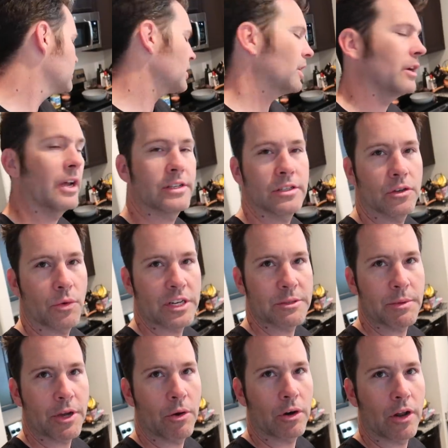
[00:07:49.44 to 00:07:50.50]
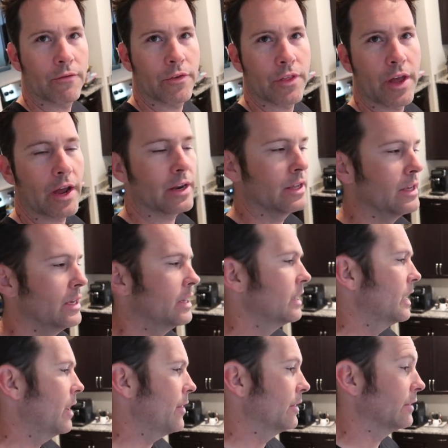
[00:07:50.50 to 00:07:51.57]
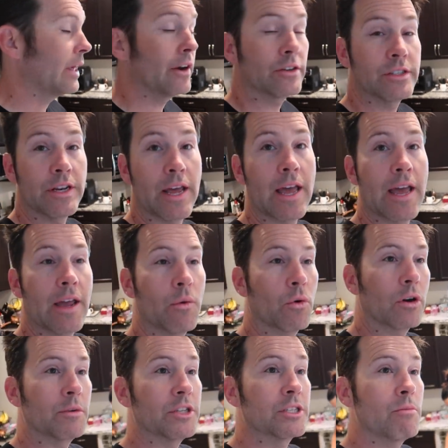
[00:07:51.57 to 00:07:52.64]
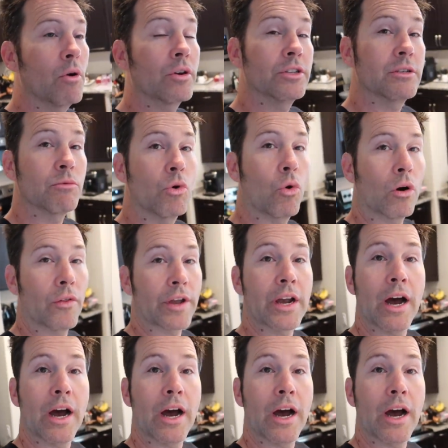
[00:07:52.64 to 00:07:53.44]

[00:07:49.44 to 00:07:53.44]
She's got a nice little recipe going on for that. And then later today, we're gonna be smoking some corn on the